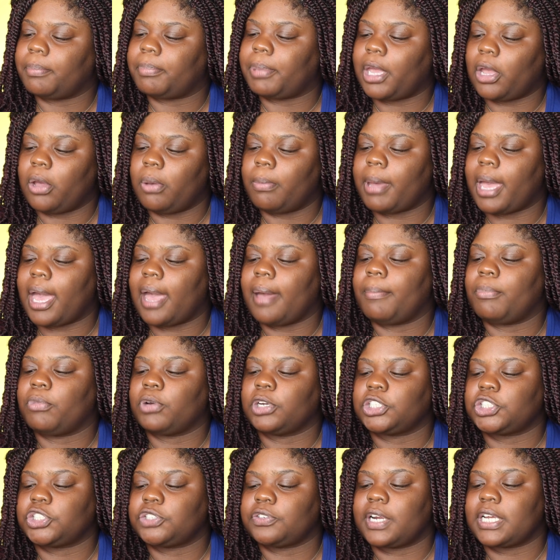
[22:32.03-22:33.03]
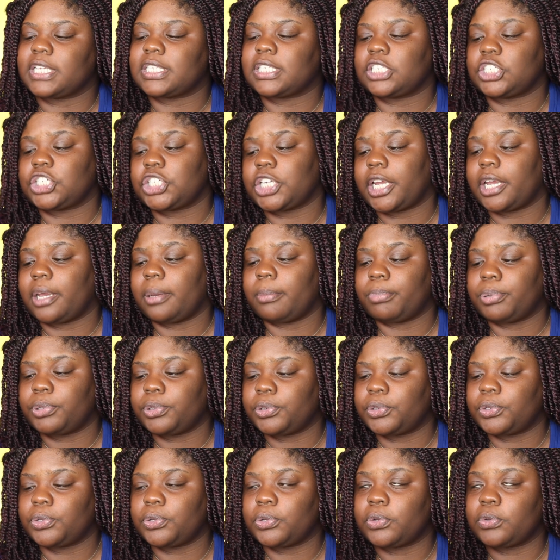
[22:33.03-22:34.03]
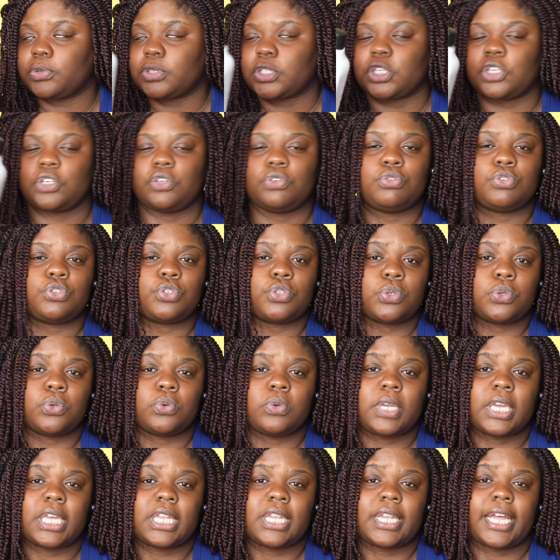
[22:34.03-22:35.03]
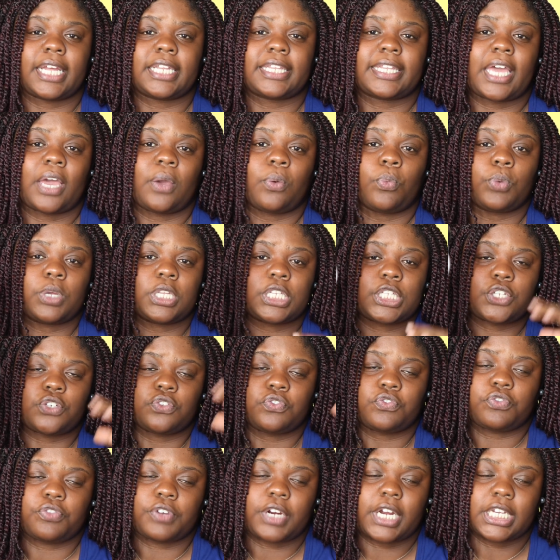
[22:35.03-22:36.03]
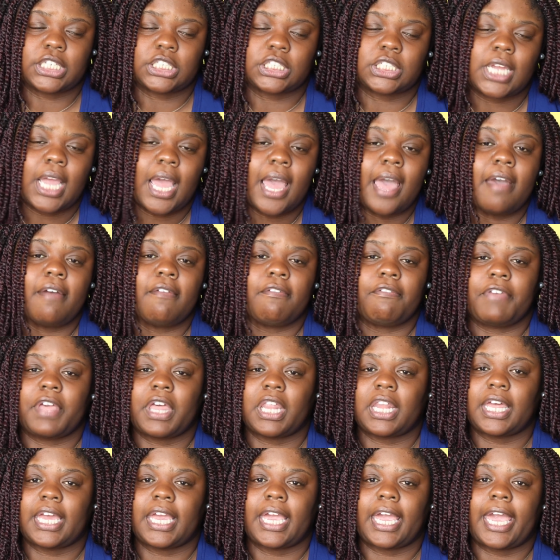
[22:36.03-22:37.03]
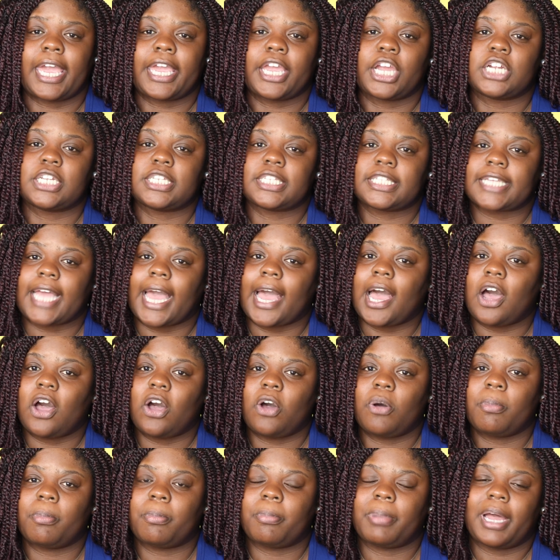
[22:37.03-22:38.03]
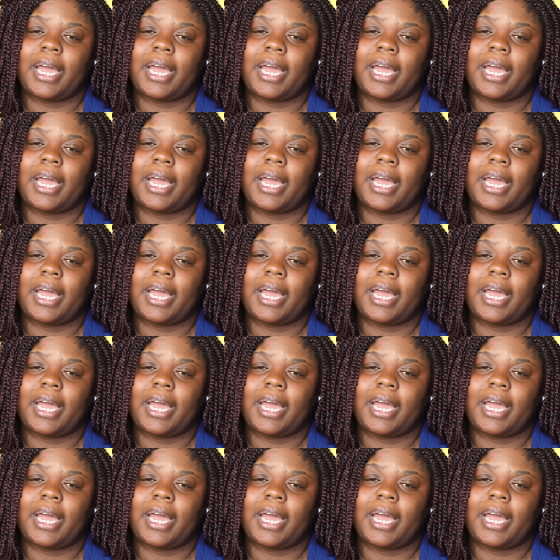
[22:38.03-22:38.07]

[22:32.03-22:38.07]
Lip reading: Baobab moisturizing shampoo. So you do get like that winter fresh feeling in your scalp.